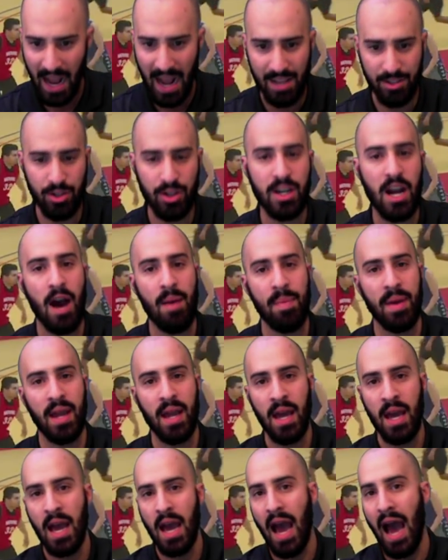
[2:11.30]
As you're
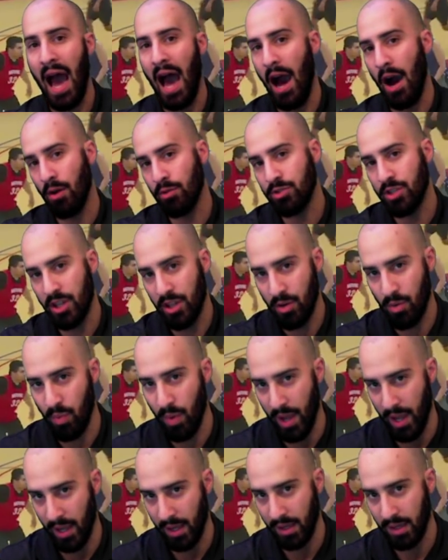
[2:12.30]
coming out to the
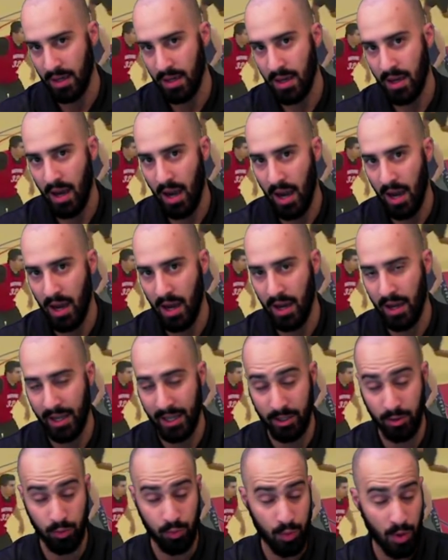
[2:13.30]
wing,
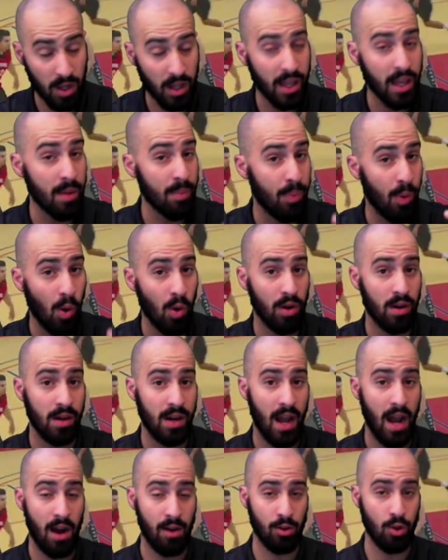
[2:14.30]
it's really
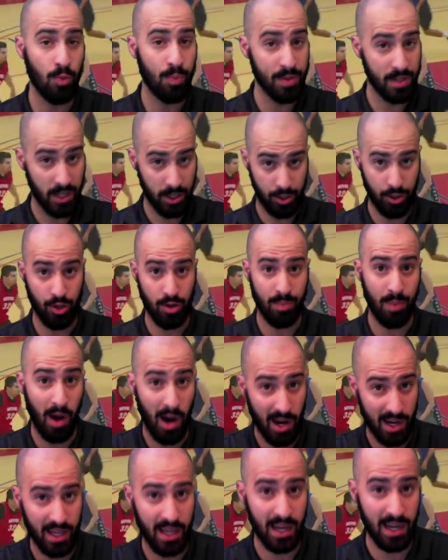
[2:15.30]
important how you position your
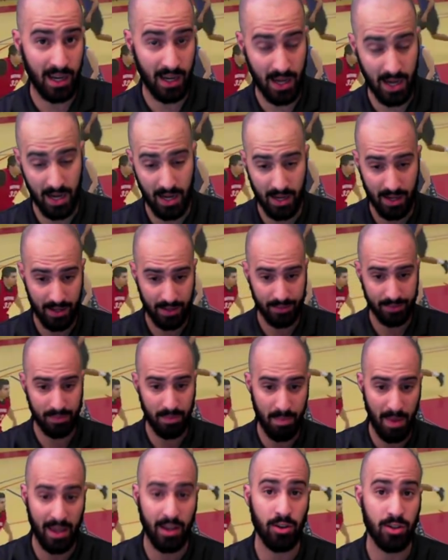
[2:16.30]
body and
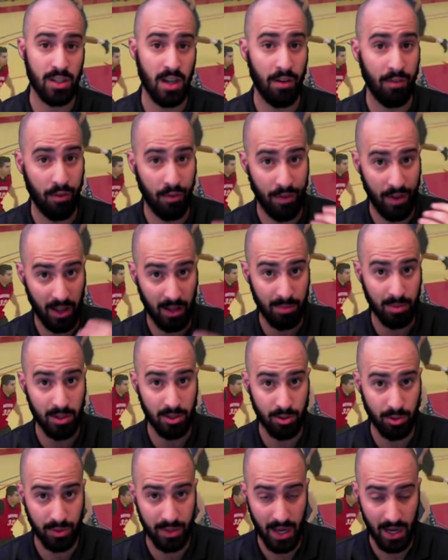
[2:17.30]
make yourself available
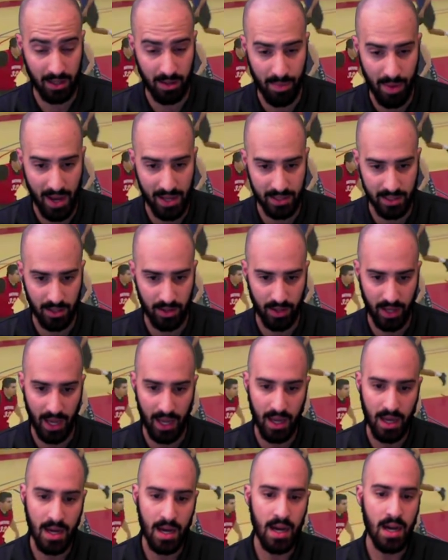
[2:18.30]
to attack the basket,
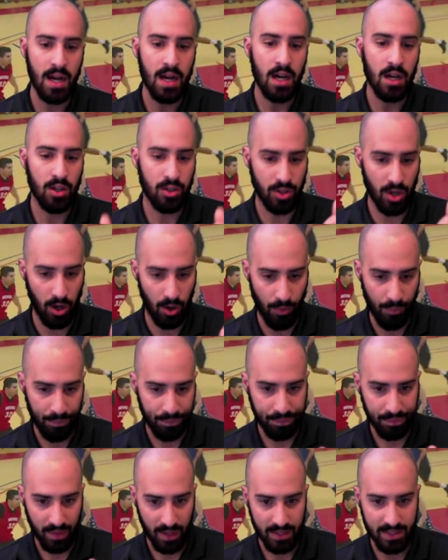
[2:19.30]
okay? So
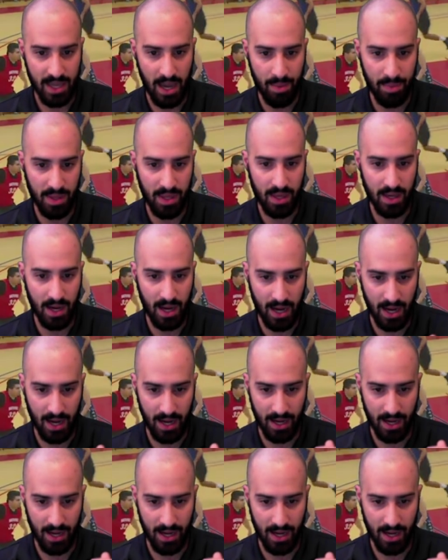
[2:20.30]
Demi,